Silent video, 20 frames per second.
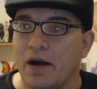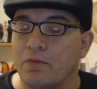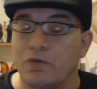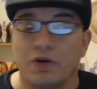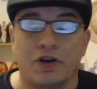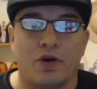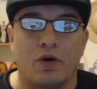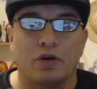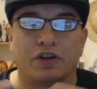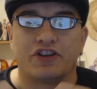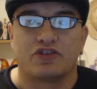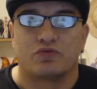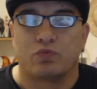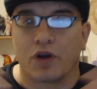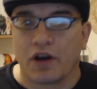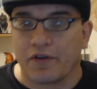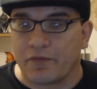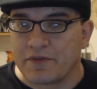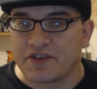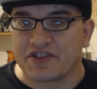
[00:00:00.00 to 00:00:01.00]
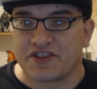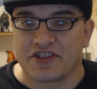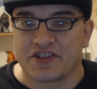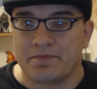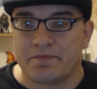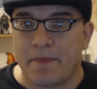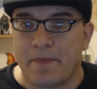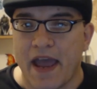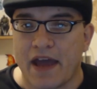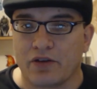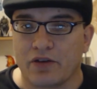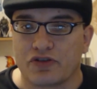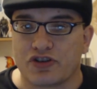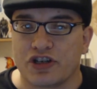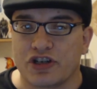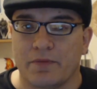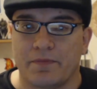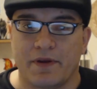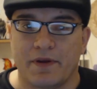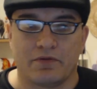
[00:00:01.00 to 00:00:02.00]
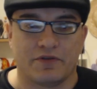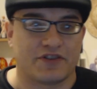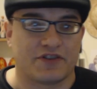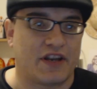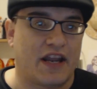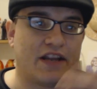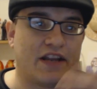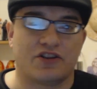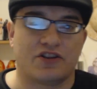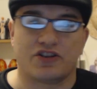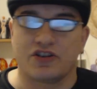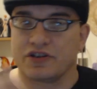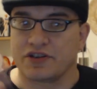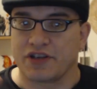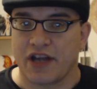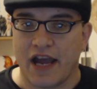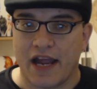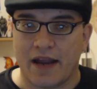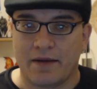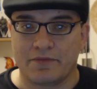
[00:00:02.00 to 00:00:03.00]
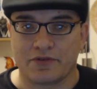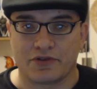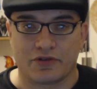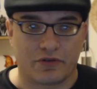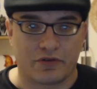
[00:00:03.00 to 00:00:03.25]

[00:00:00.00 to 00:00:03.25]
We know at least one of them is this battleship that was in ancient times,